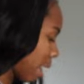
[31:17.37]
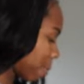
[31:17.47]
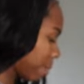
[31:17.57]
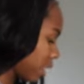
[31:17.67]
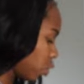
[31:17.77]
what? I'm
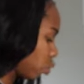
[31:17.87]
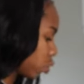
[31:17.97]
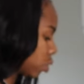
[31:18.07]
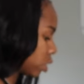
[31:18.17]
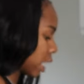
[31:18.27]
going to make
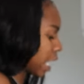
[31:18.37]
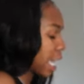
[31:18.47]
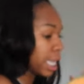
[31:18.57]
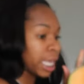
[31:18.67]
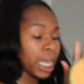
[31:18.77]
noodles. I
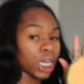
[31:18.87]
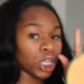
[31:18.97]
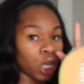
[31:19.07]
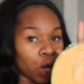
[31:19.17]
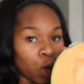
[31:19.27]
got
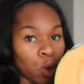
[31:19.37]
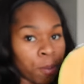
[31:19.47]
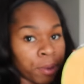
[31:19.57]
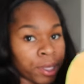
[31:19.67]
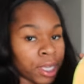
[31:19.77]

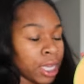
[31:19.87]
cantaloupe